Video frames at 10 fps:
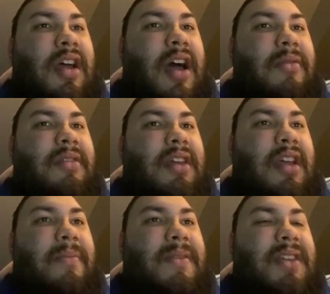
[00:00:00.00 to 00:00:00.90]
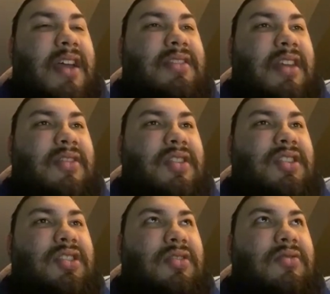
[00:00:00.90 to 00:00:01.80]
I would besides
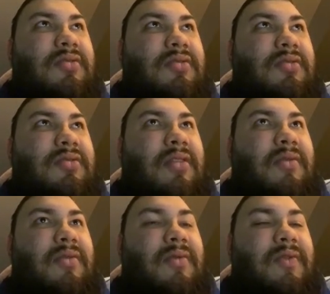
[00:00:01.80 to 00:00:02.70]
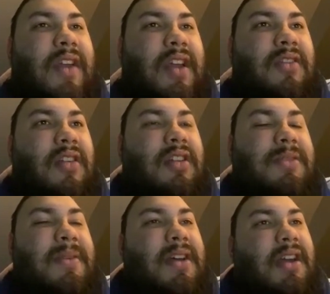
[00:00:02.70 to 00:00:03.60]
Chris Jones. I don't know. Frank Clark
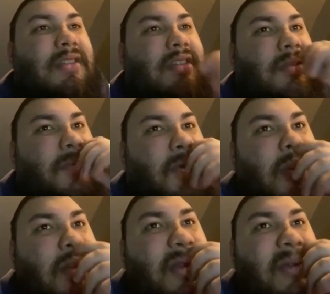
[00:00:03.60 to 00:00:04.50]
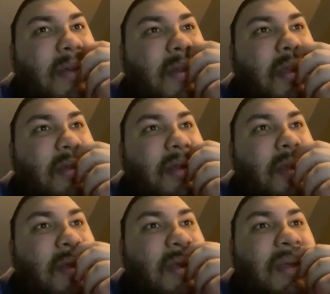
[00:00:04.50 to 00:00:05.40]
has been kind of disappointing a little bit
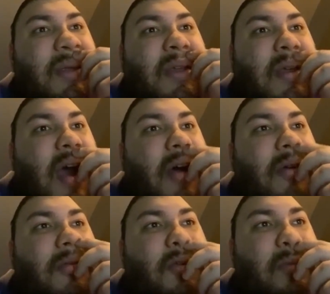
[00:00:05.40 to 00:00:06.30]
lately. I would go with